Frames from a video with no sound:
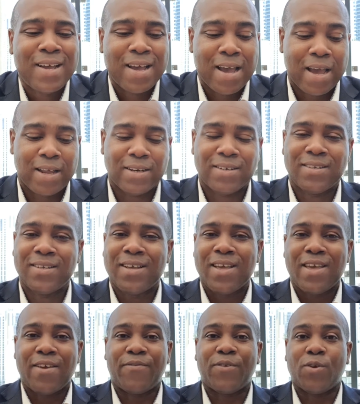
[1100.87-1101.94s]
And
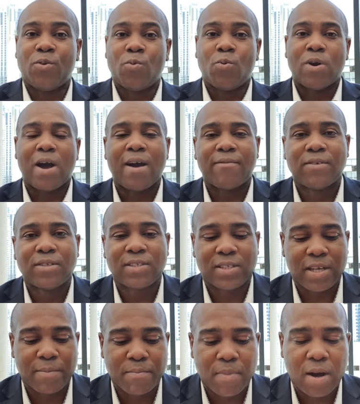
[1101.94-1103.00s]
if you haven't
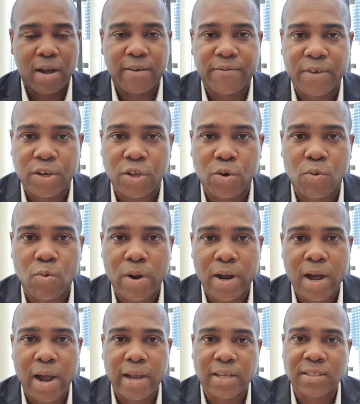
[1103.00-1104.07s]
seen my video where
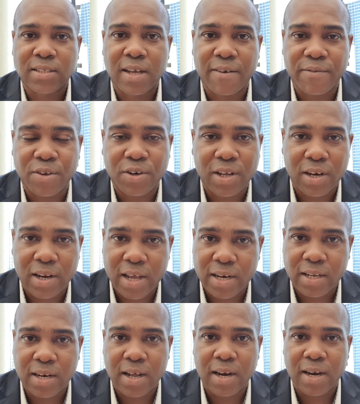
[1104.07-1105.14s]
I interviewed a
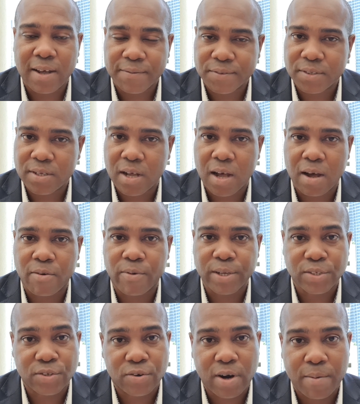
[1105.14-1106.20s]
lady that left her
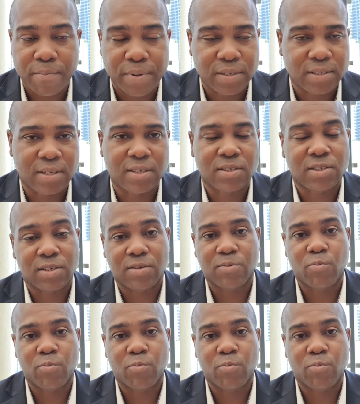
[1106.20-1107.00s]
restaurant business, we